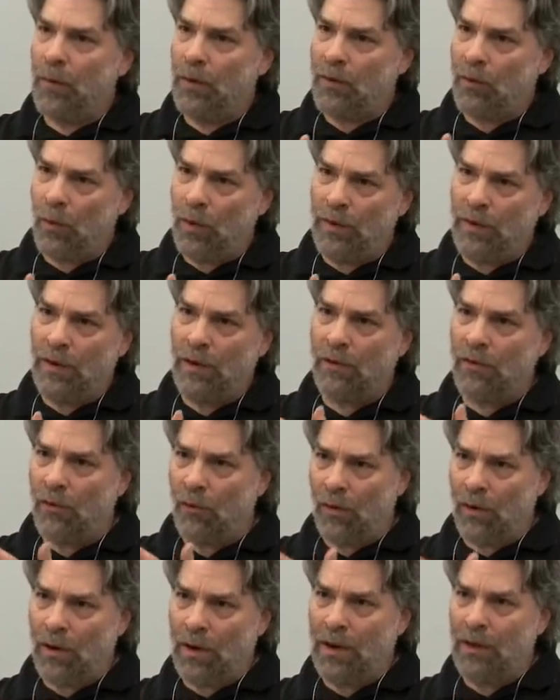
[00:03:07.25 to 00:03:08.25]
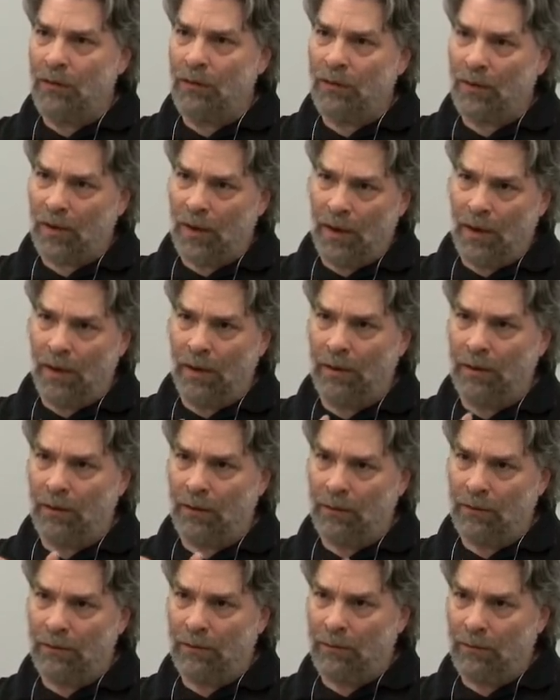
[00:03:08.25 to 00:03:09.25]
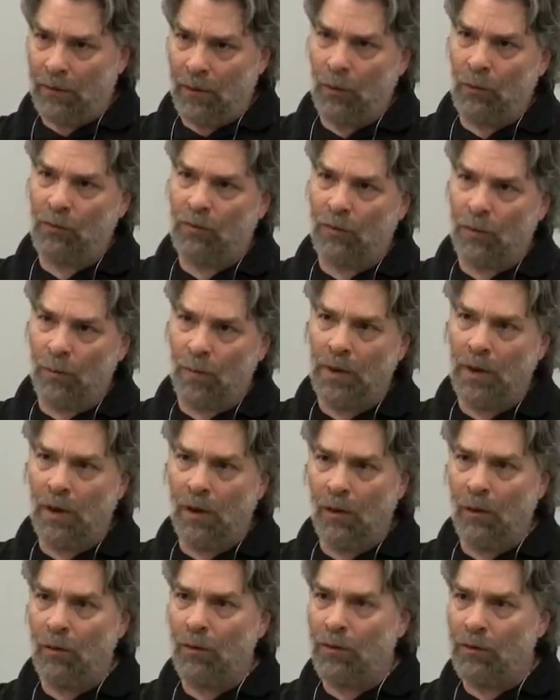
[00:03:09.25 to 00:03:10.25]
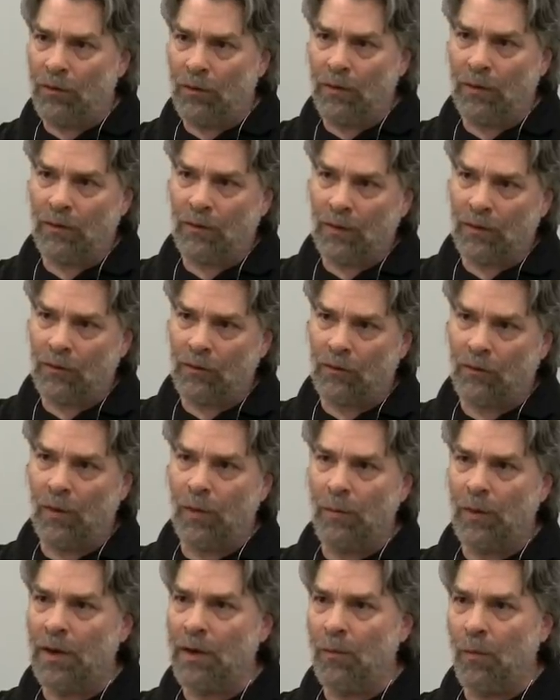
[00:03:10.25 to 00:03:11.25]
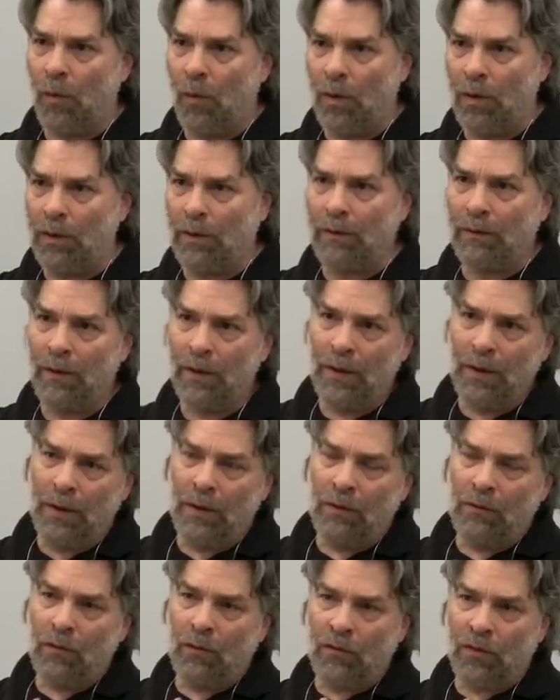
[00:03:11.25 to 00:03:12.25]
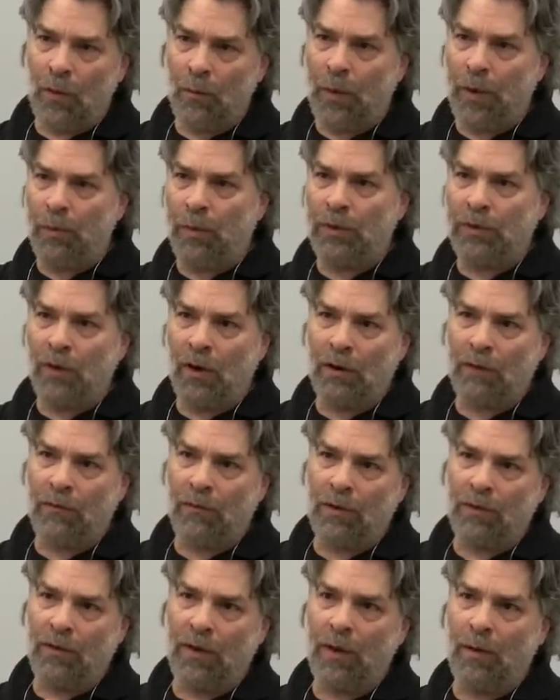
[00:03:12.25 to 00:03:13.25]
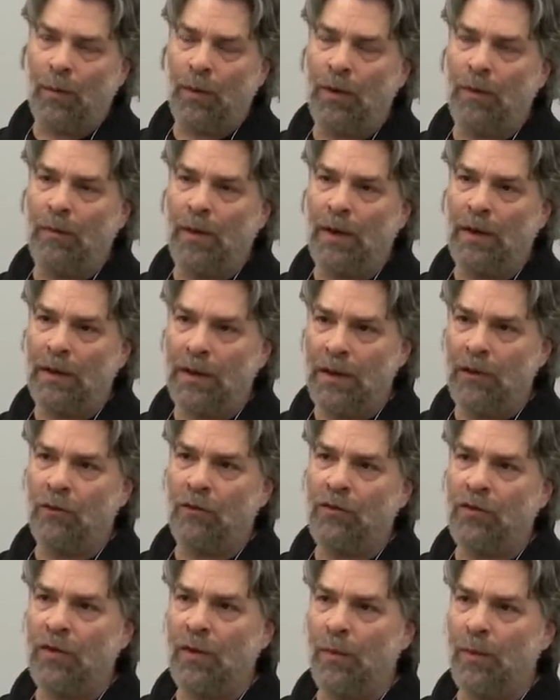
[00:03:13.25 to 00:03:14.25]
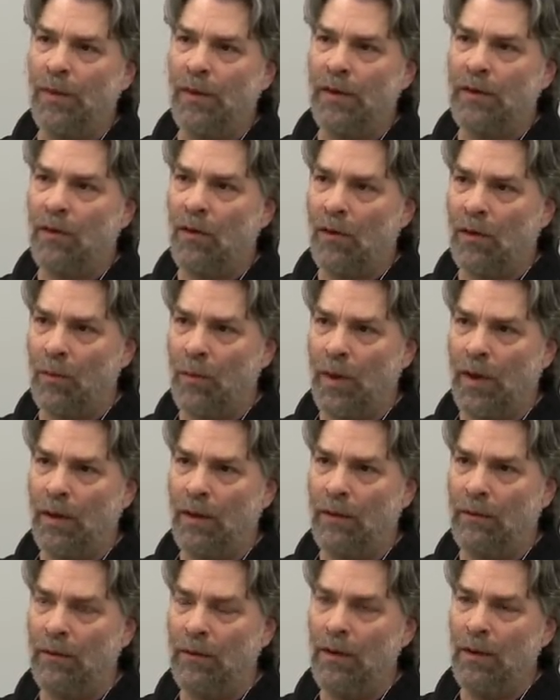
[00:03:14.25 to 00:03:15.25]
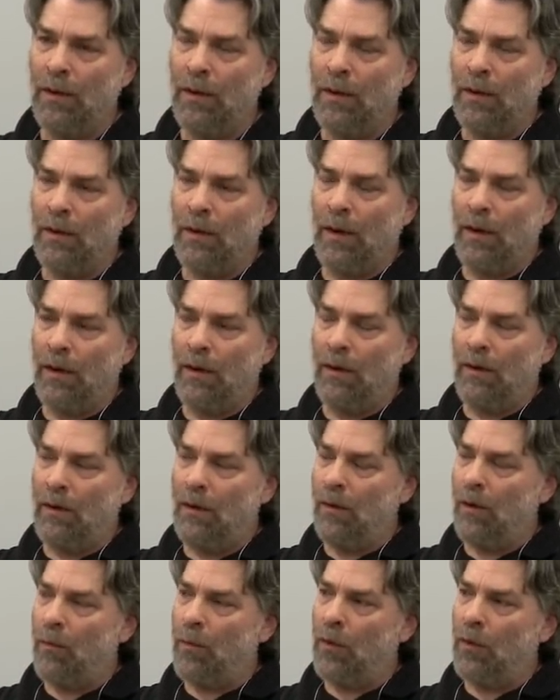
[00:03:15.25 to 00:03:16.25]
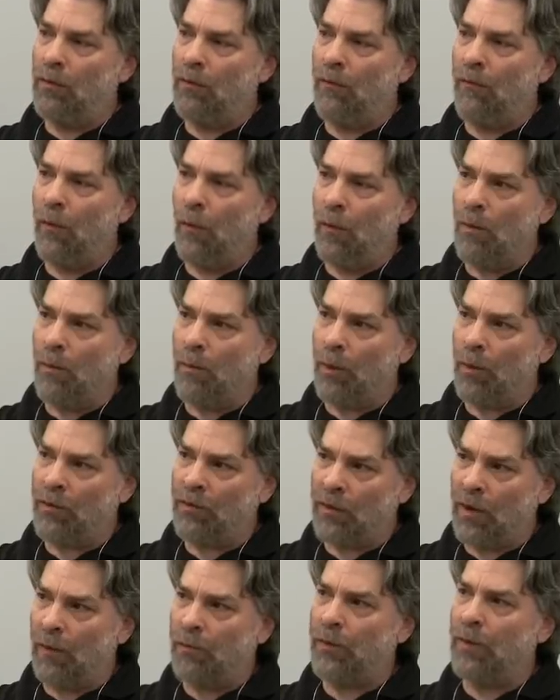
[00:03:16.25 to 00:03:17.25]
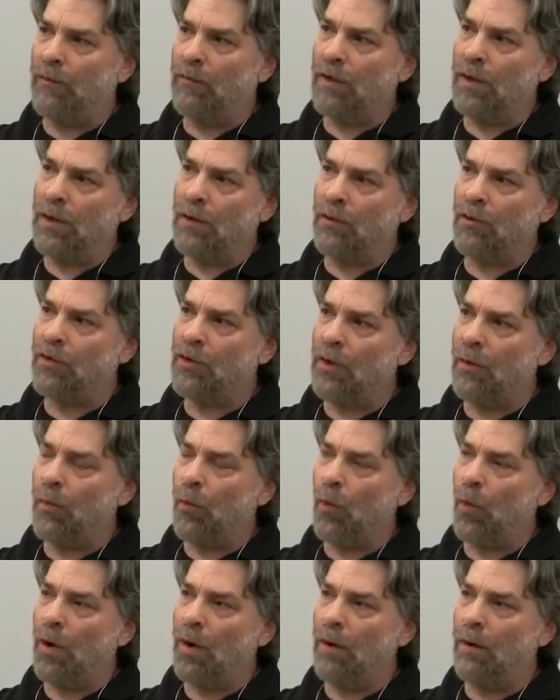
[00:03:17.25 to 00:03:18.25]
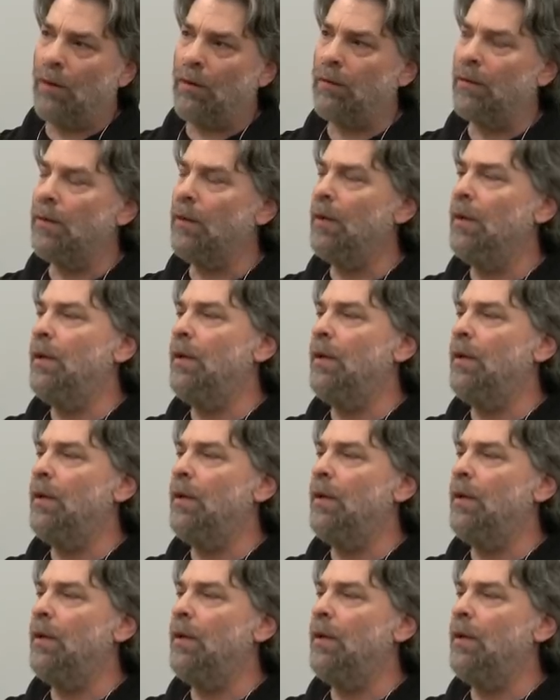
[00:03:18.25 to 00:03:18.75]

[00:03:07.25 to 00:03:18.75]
between the authorities and those from below is extremely important. So some people talk, for example, about leadership, and they talk about a form of perceptive leadership where